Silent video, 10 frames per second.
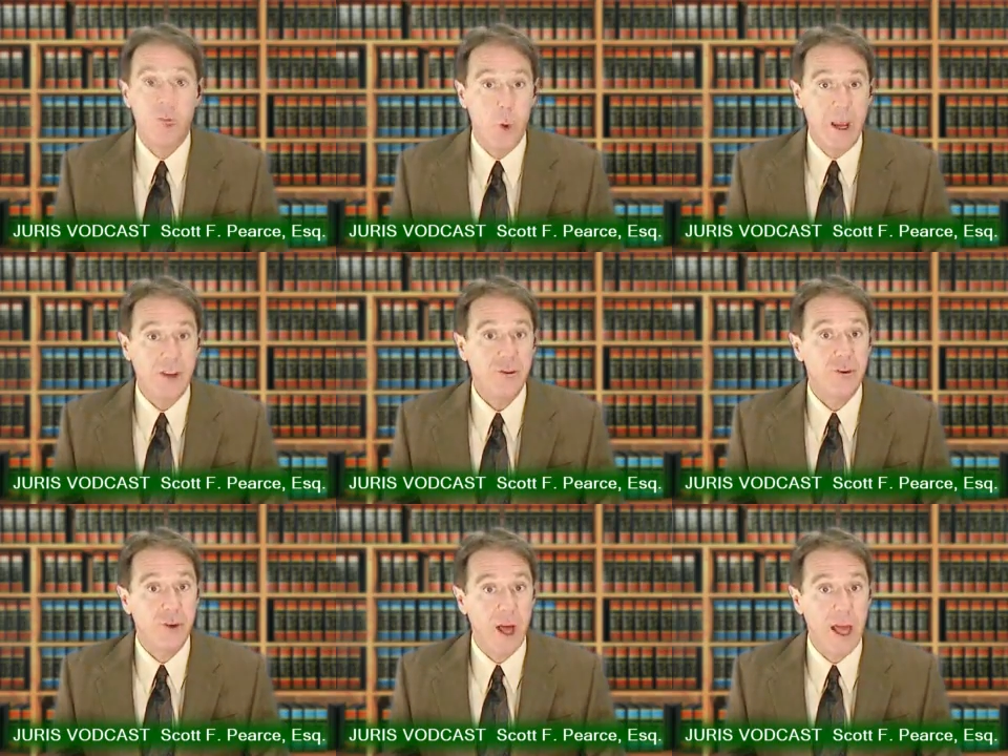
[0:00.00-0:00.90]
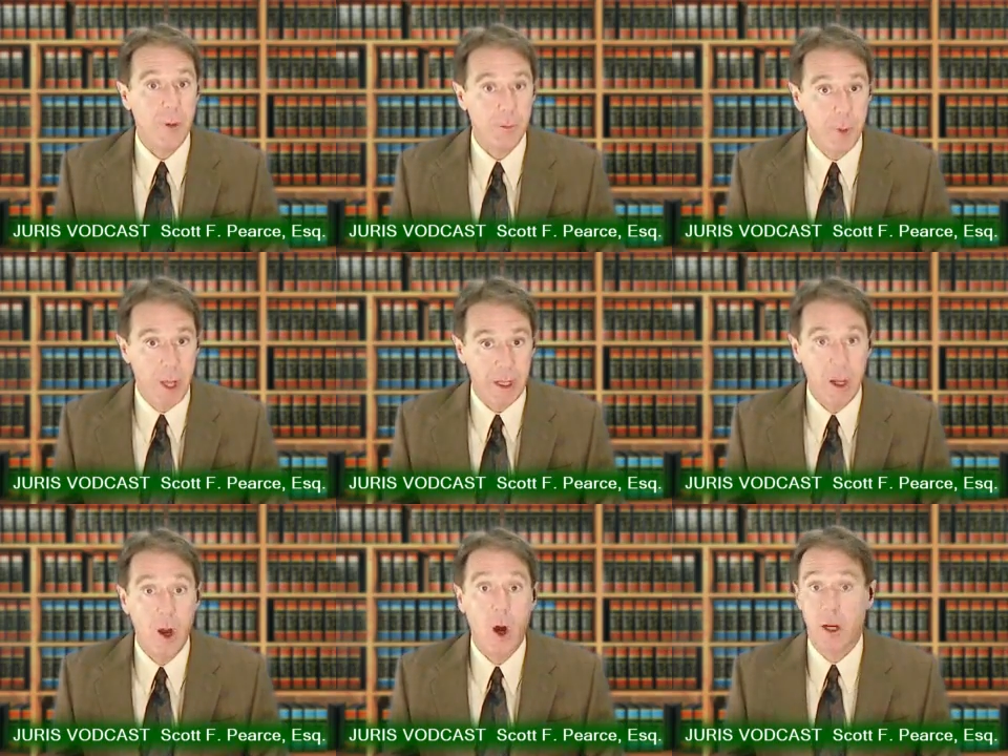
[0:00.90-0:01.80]
to waste time and money
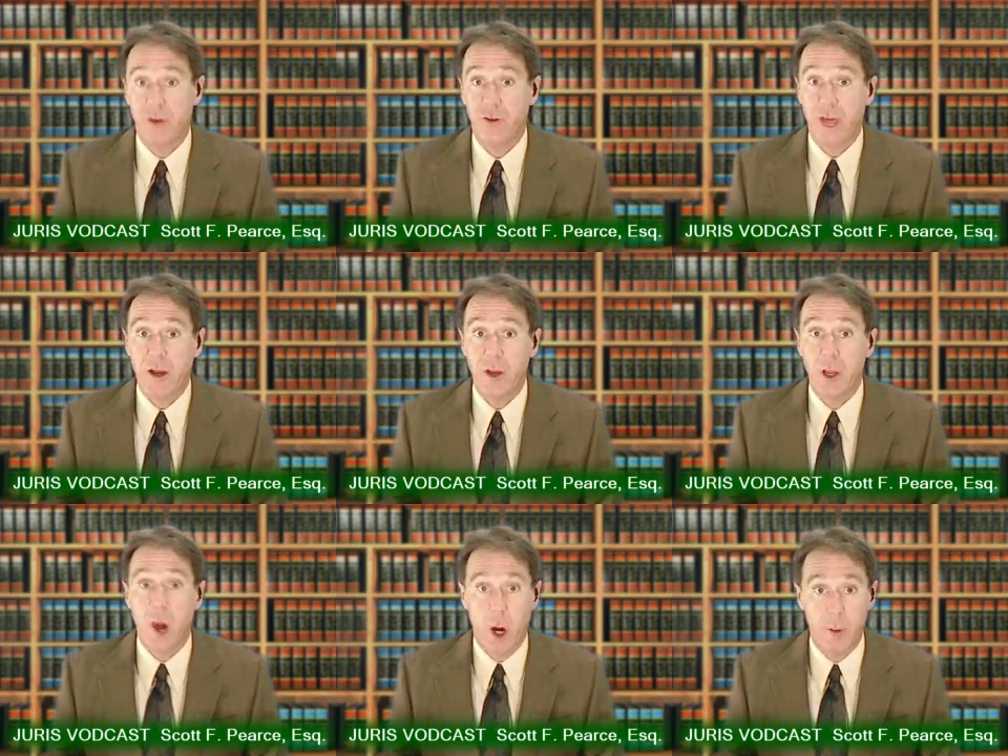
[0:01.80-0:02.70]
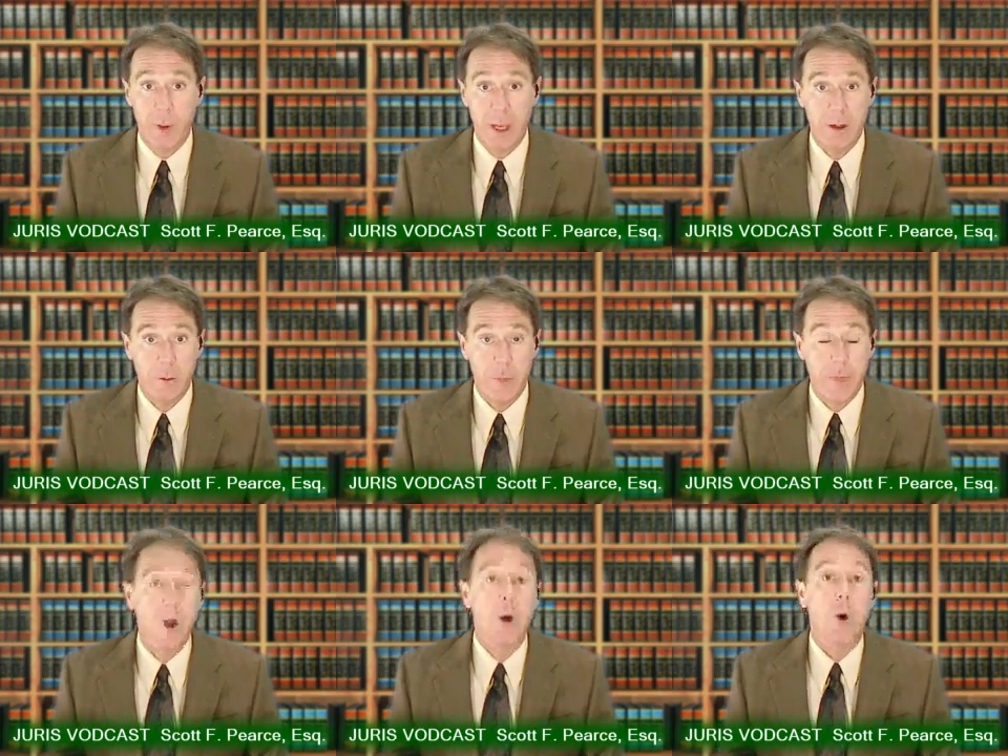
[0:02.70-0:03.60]
on a standing army.
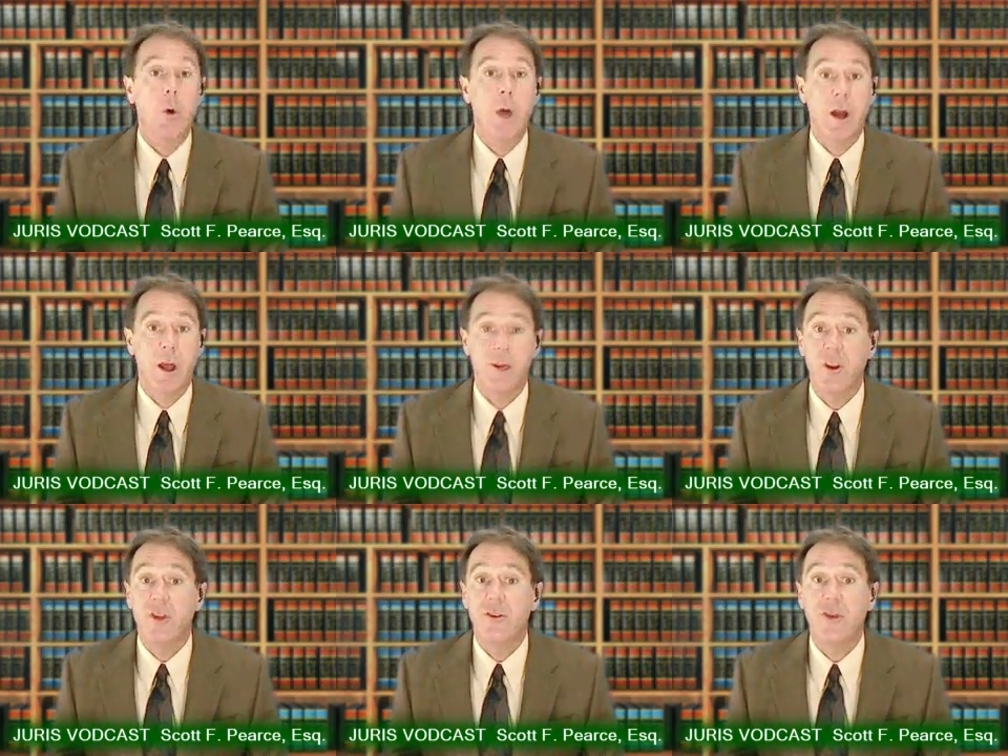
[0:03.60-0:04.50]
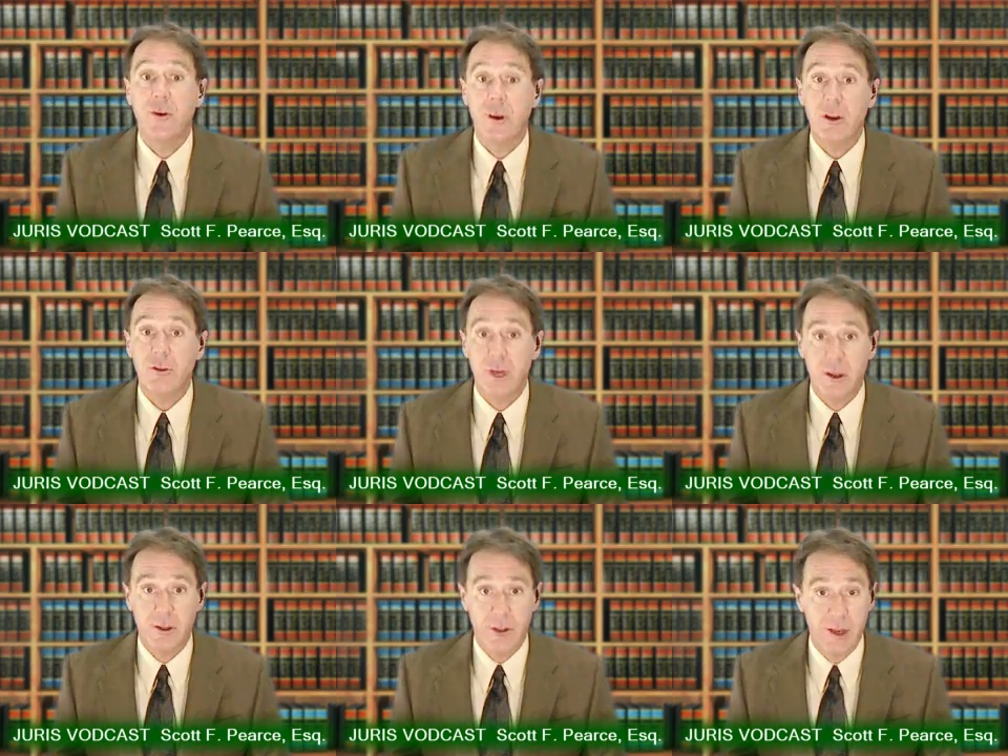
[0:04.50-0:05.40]
Who among us
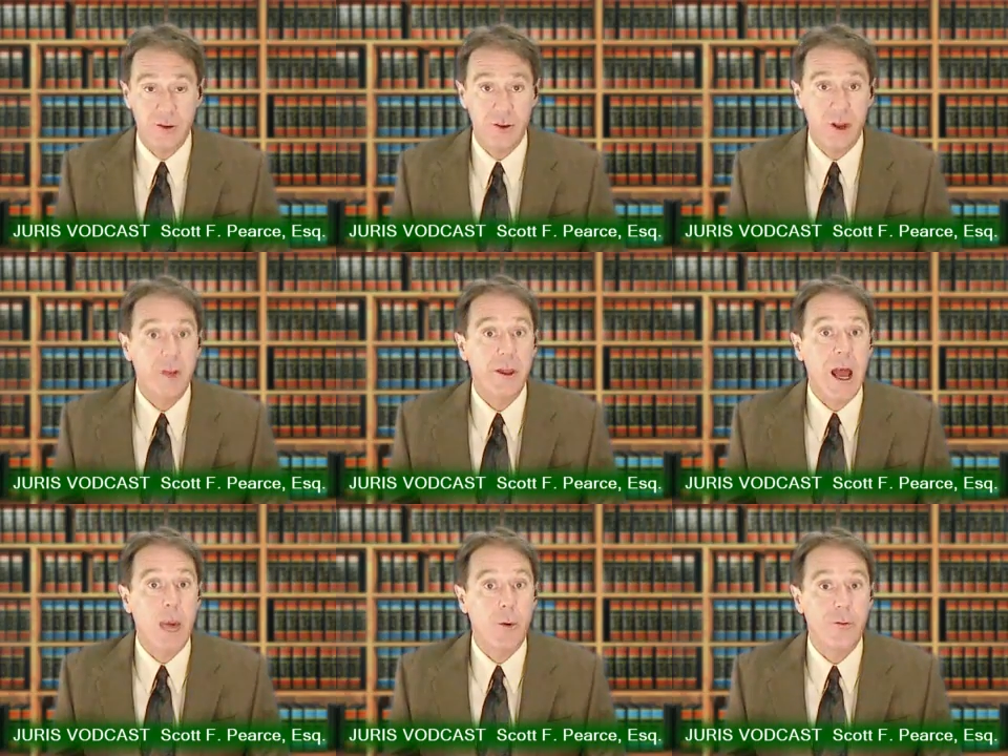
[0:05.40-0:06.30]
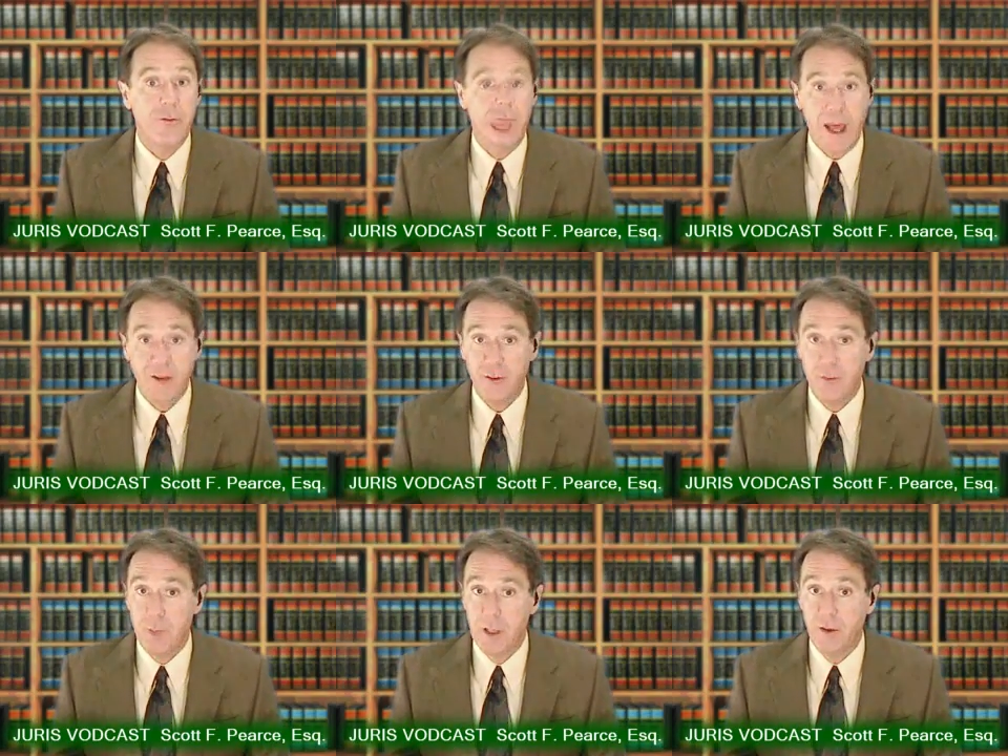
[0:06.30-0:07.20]
seriously thinks that our vast
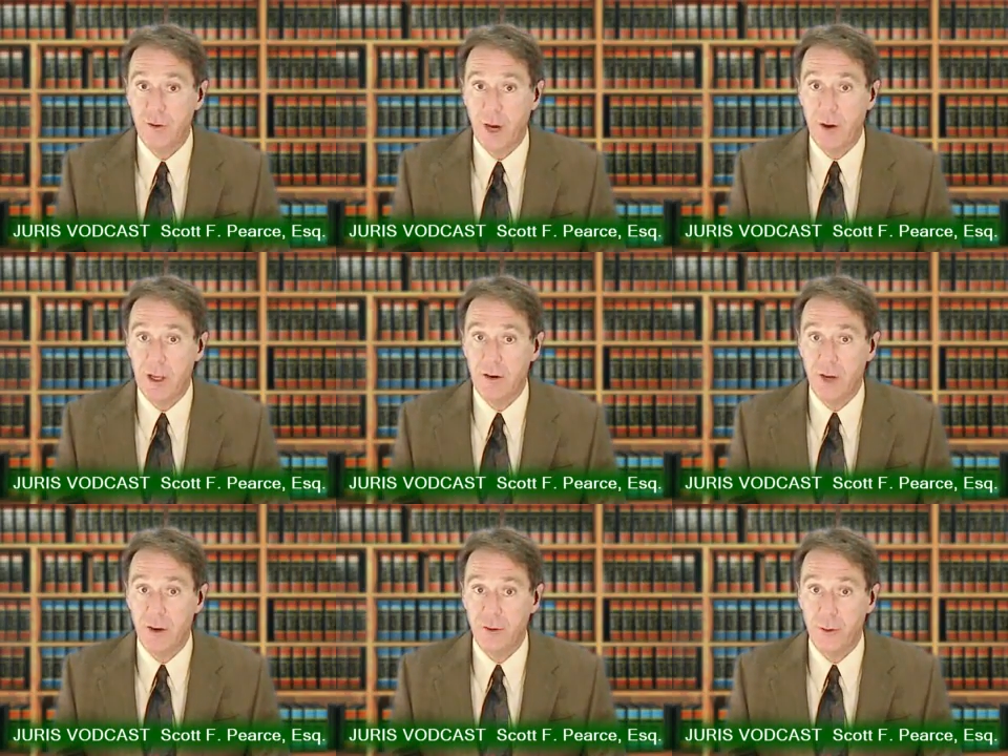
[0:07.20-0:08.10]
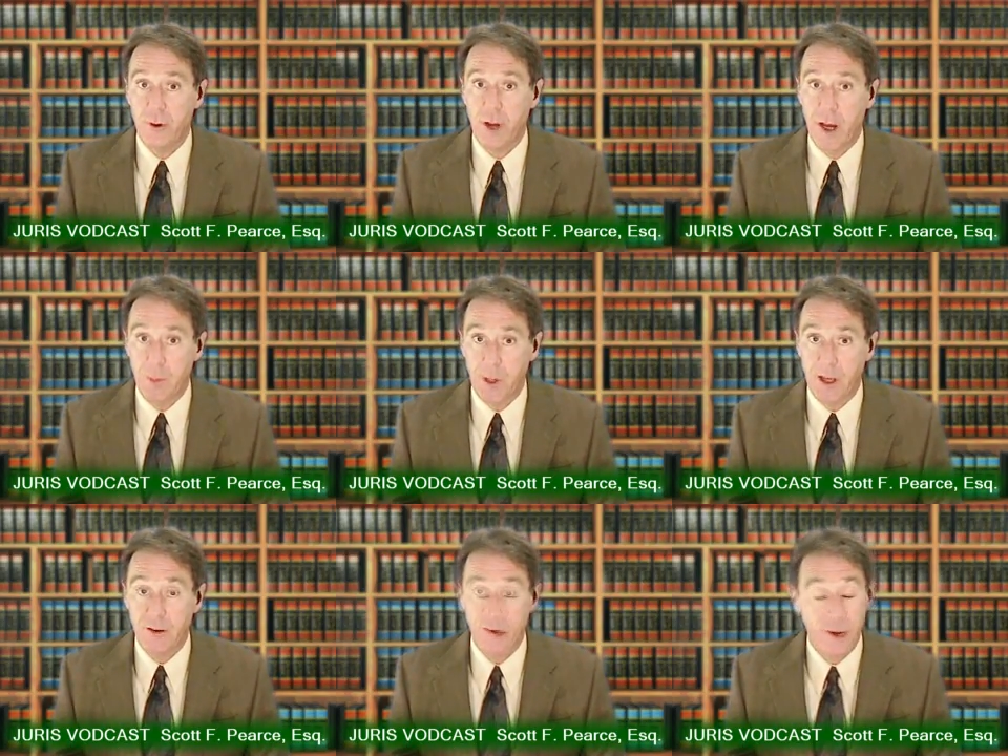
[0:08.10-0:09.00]
military-industrial
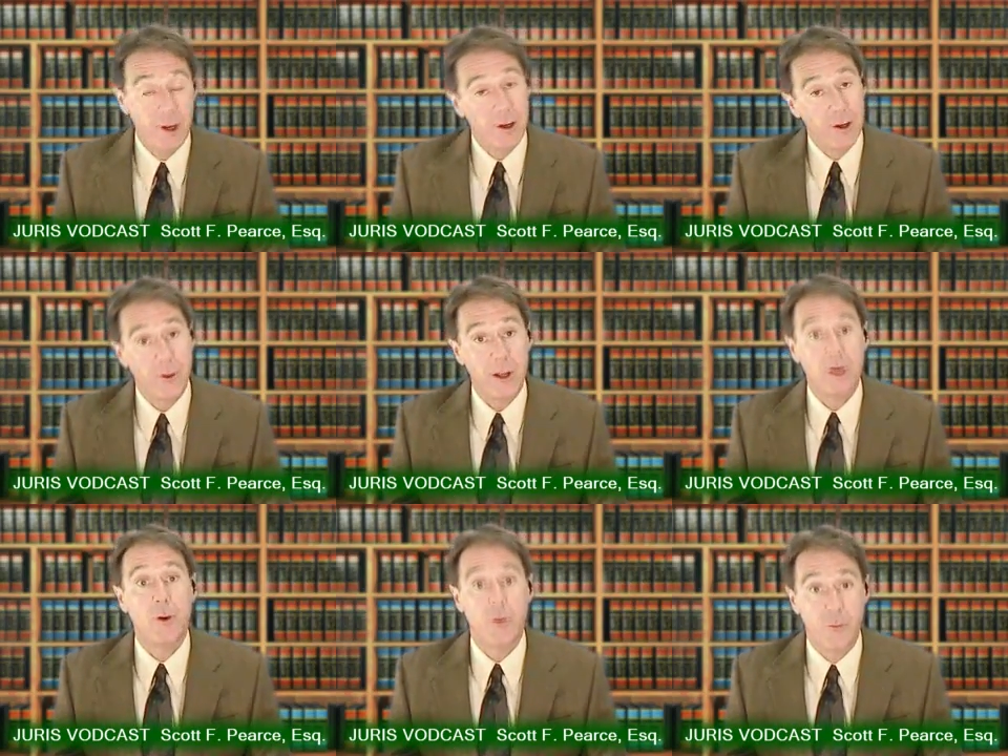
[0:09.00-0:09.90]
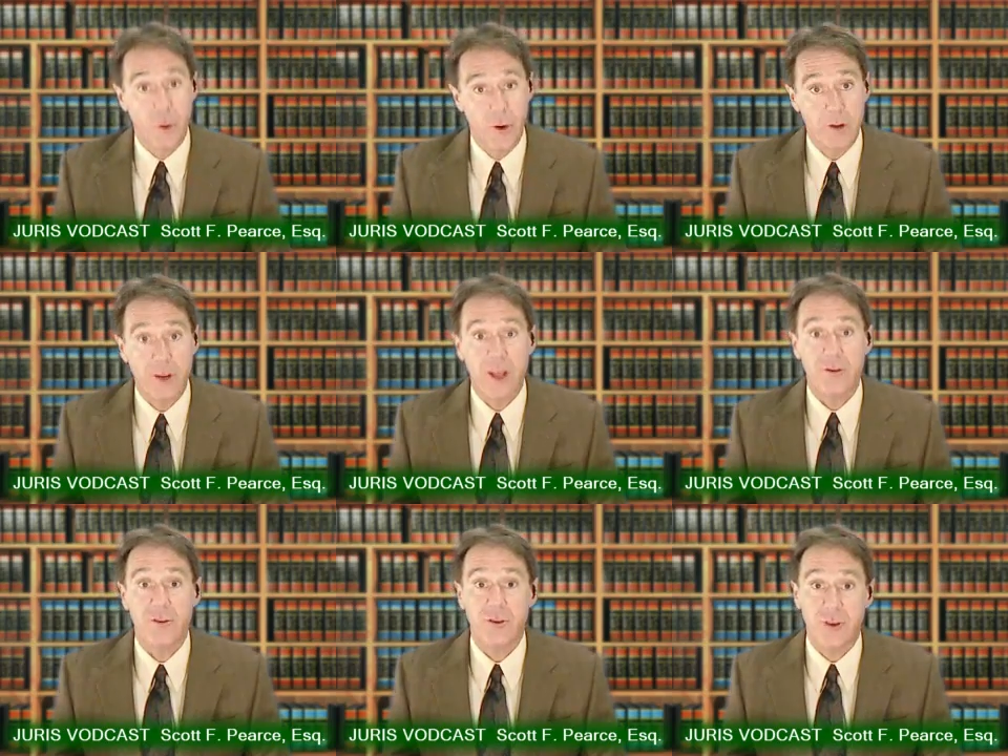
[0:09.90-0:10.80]
complex is really good for us
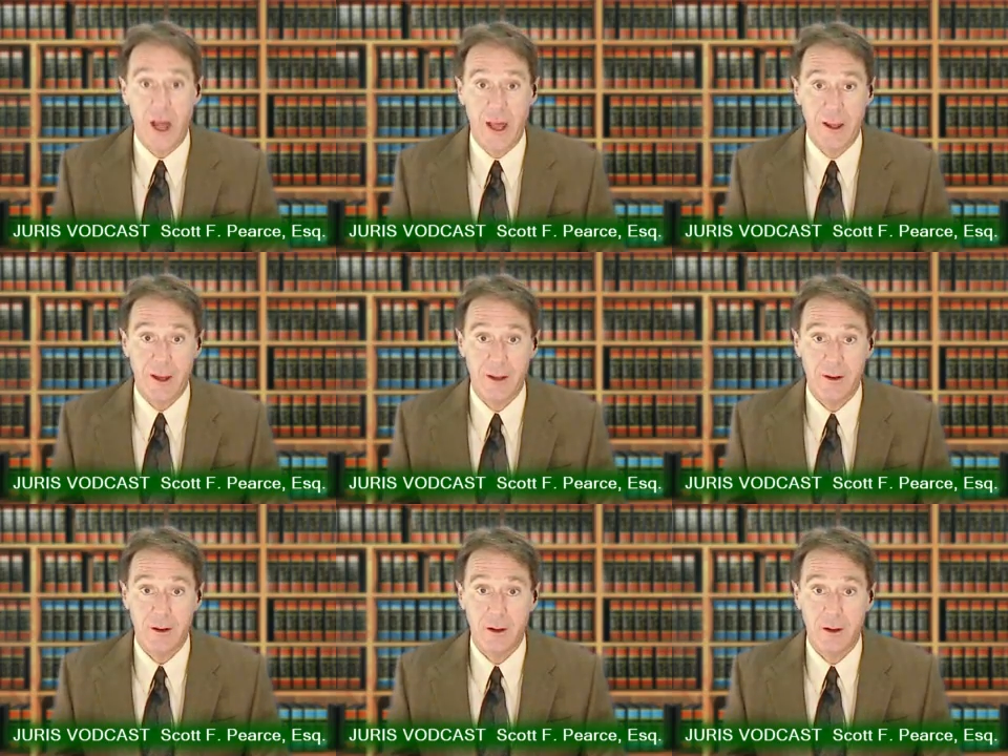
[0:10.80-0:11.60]
as a society?